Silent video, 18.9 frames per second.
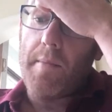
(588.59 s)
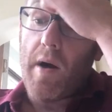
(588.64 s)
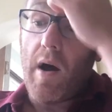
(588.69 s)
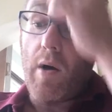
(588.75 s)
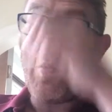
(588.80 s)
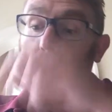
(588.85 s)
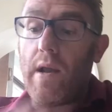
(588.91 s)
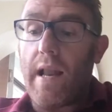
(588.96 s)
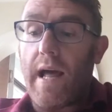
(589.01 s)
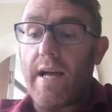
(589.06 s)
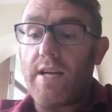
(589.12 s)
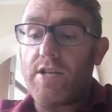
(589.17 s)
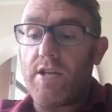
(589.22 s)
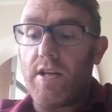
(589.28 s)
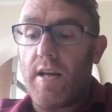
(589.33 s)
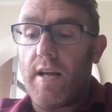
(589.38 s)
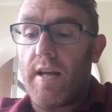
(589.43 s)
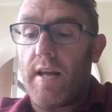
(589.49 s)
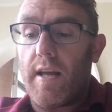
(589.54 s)
I will
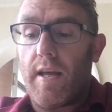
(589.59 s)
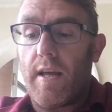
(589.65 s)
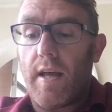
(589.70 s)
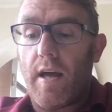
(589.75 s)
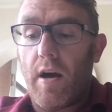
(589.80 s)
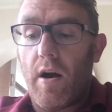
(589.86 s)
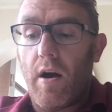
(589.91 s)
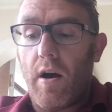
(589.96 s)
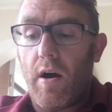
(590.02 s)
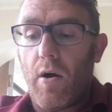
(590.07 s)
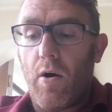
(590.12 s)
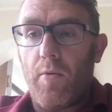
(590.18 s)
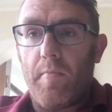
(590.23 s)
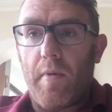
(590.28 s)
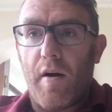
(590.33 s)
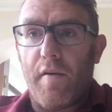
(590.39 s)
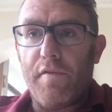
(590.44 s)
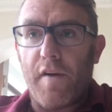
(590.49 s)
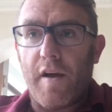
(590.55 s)
actually on
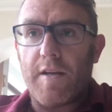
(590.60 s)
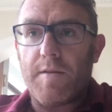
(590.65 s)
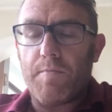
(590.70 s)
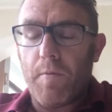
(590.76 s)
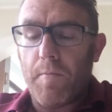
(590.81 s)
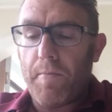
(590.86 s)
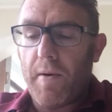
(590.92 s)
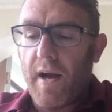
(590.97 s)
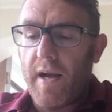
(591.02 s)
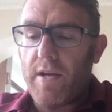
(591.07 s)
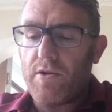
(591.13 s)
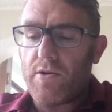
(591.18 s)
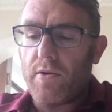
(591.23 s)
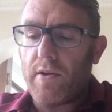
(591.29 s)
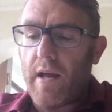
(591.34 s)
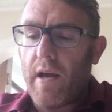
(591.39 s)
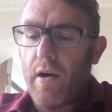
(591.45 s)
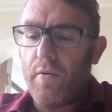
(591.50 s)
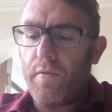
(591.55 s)
my Facebook page, on the